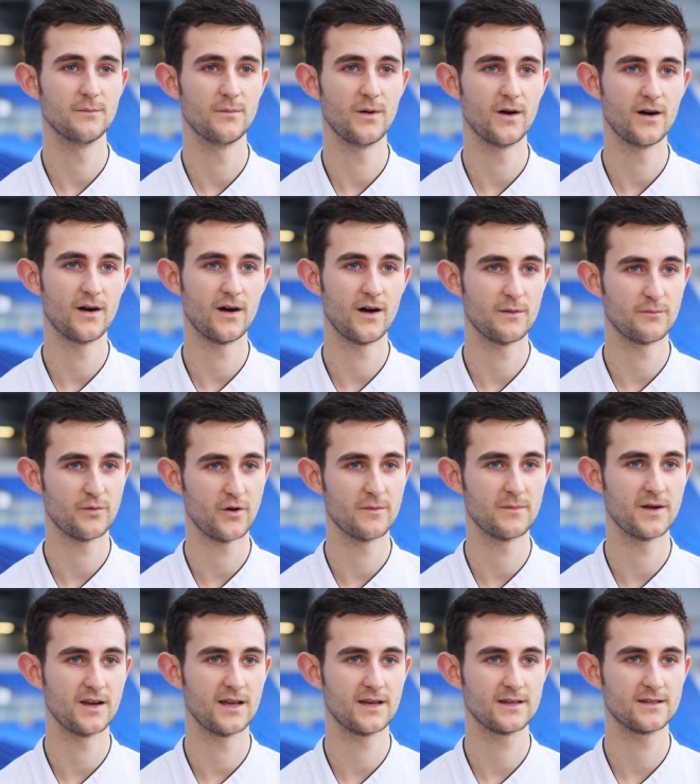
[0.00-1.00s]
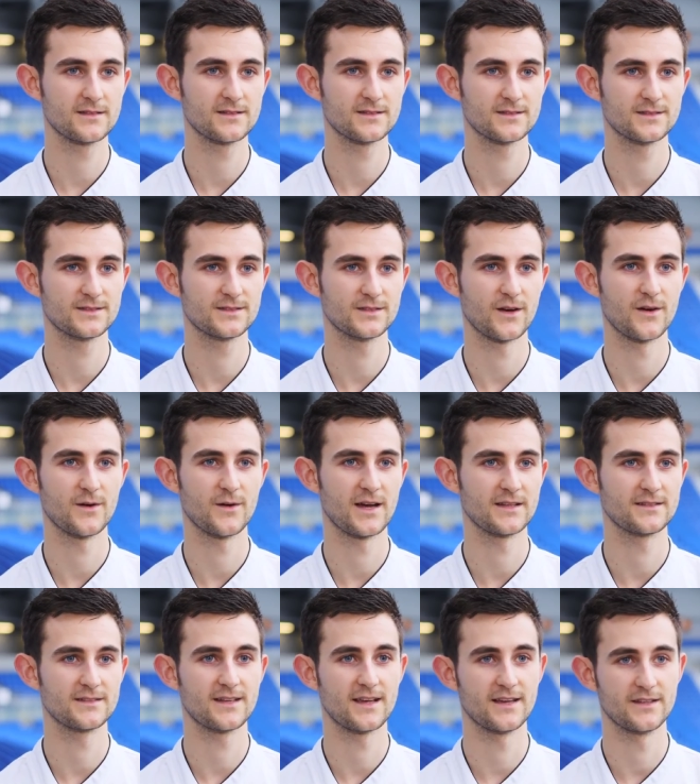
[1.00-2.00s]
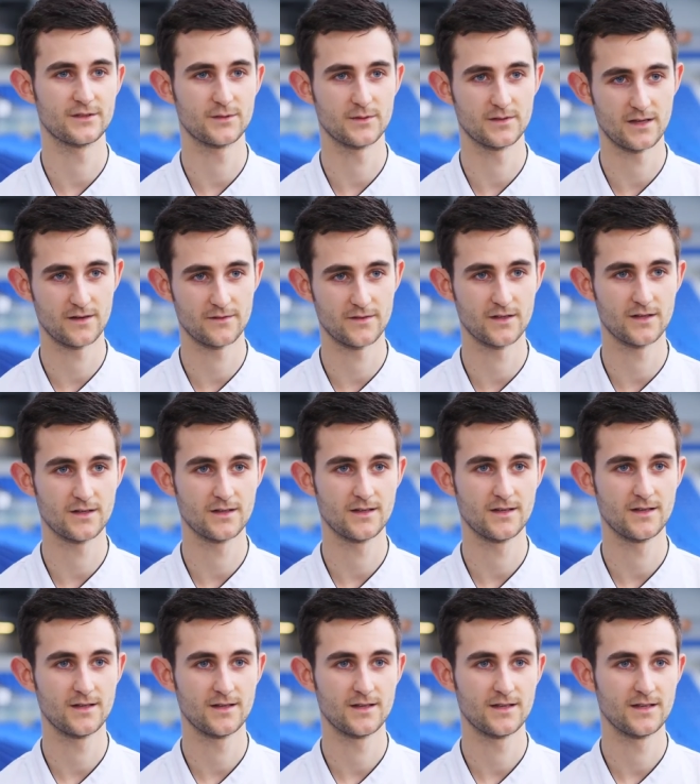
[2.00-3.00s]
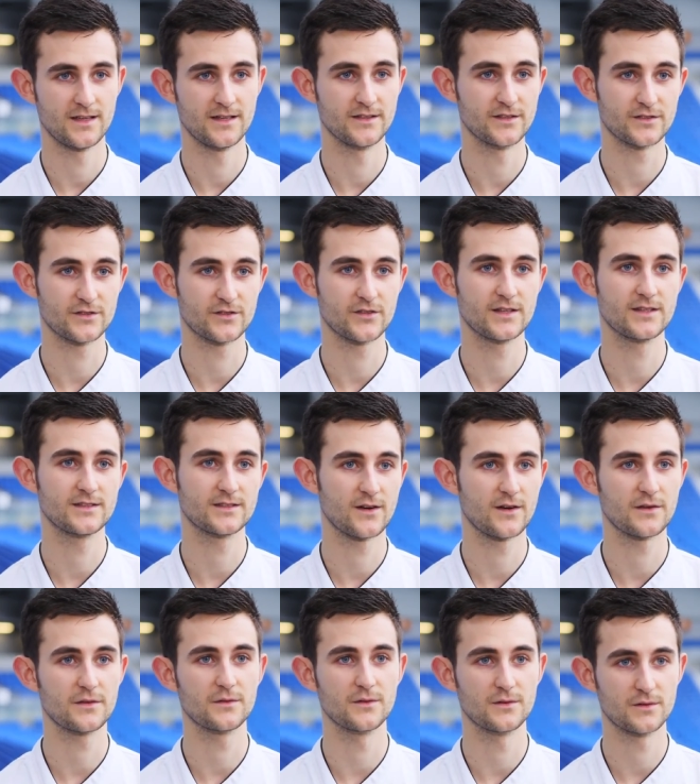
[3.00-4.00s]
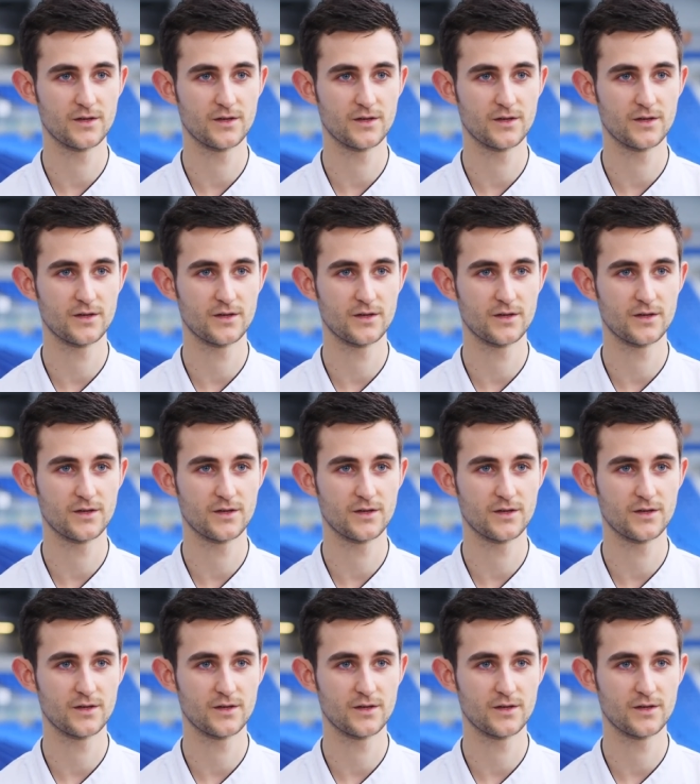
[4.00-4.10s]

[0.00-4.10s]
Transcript: but I broke my leg, so I had to get into another industry, so I thought